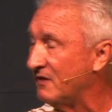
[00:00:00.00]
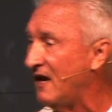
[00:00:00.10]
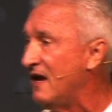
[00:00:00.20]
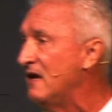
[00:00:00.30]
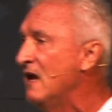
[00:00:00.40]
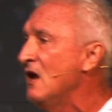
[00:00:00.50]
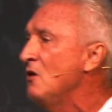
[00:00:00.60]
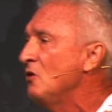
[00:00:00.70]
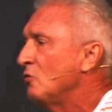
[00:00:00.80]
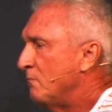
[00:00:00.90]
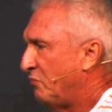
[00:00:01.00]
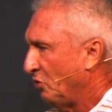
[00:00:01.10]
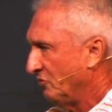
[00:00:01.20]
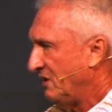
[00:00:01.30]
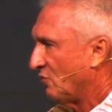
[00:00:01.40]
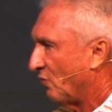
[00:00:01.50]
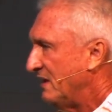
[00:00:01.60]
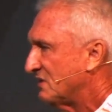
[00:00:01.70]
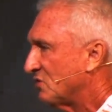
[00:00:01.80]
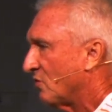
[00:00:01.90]
a day building
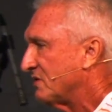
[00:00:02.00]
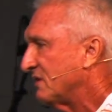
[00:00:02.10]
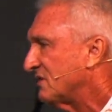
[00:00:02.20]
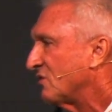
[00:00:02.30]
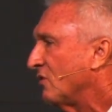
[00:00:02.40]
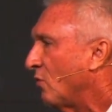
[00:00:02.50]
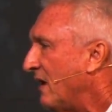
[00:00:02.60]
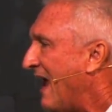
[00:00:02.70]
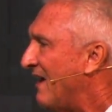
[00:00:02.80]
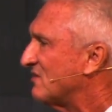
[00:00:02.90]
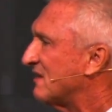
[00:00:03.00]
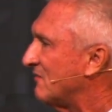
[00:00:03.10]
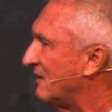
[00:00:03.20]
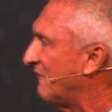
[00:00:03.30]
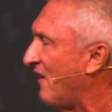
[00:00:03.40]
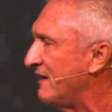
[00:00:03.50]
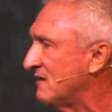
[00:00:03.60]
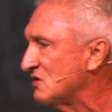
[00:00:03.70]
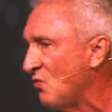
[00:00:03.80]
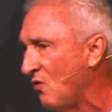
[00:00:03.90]
resources so that we have something to fight
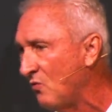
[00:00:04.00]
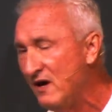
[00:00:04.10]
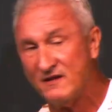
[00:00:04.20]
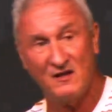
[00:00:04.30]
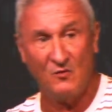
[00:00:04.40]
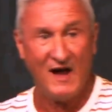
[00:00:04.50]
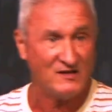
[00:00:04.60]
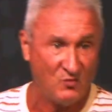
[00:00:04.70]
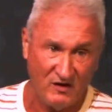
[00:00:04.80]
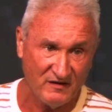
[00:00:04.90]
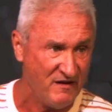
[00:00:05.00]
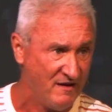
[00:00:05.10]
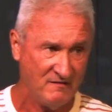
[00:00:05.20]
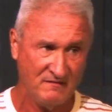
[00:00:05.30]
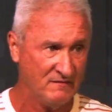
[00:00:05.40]
this war with. Otherwise, we're done.